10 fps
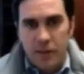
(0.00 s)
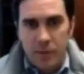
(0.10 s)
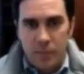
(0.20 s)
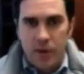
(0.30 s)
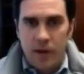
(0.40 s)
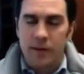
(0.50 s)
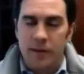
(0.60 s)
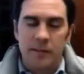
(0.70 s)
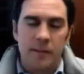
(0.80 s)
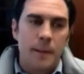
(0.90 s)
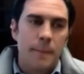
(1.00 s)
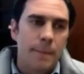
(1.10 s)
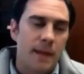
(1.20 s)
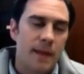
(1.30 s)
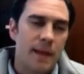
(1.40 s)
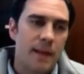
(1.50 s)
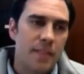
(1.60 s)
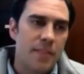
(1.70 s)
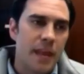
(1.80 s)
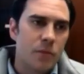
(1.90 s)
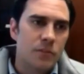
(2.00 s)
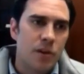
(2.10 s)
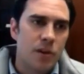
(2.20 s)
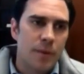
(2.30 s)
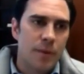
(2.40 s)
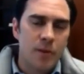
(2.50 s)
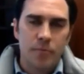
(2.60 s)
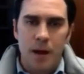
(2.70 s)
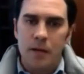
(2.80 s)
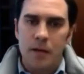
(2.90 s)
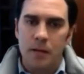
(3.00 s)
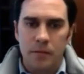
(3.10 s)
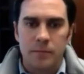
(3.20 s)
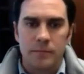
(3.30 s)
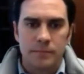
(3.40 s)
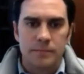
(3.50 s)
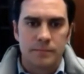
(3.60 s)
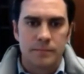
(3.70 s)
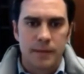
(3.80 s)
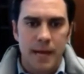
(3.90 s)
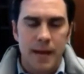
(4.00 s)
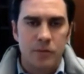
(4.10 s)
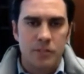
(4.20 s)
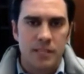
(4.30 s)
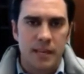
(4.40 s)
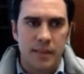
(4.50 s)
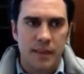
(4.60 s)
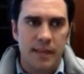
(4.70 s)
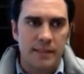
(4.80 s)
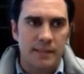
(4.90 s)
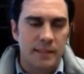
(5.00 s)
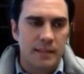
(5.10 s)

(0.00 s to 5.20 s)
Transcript: get a good product. Then I would talk about your model. I would say that